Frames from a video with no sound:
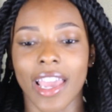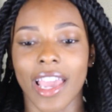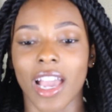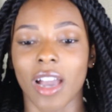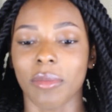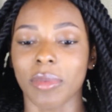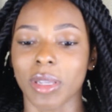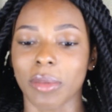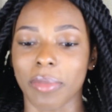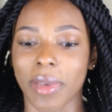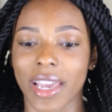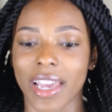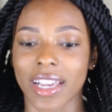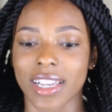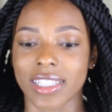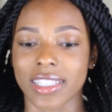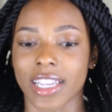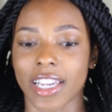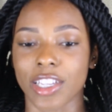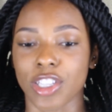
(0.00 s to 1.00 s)
how many
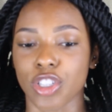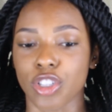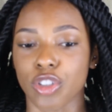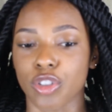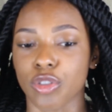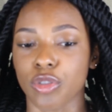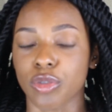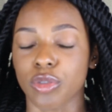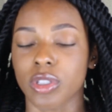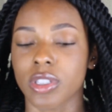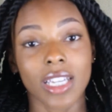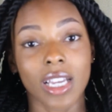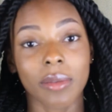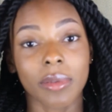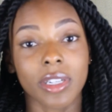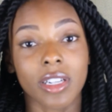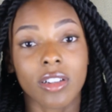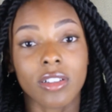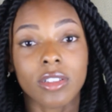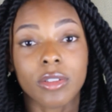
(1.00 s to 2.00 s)
bags I used. Time
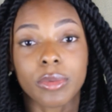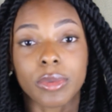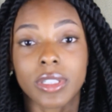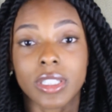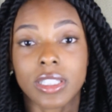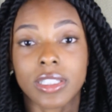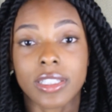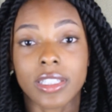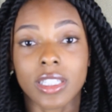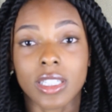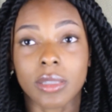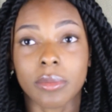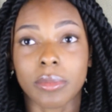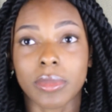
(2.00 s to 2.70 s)
it only really took